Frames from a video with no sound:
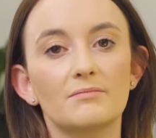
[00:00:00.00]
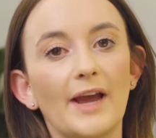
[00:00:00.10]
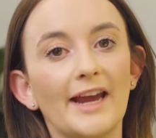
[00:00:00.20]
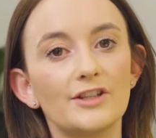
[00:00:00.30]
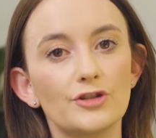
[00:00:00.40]

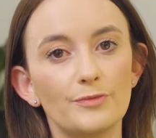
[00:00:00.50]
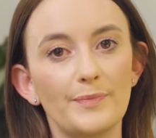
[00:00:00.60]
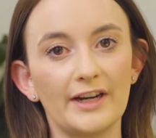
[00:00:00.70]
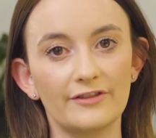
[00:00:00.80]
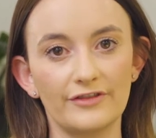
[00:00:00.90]
paid to your
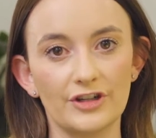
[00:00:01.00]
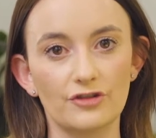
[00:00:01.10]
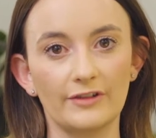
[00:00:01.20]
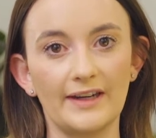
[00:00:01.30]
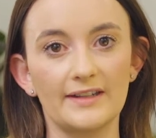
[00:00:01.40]

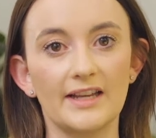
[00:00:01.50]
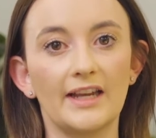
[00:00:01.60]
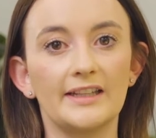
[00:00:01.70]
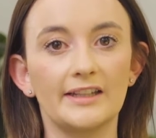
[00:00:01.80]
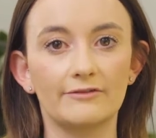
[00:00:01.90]
beneficiaries
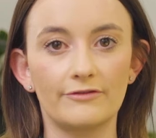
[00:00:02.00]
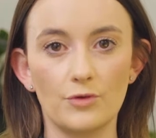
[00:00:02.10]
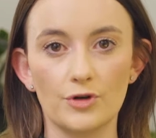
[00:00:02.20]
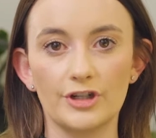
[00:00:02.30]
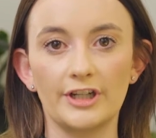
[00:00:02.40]
in the
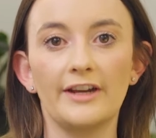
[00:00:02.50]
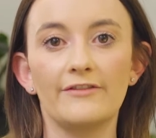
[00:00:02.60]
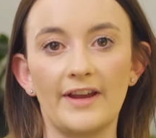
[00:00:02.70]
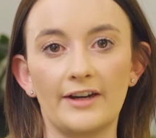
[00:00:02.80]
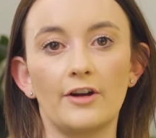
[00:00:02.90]
unfortunate
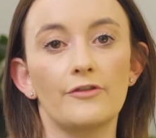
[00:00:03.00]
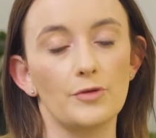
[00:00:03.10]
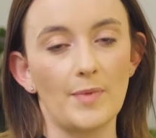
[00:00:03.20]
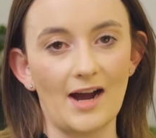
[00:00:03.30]
event of your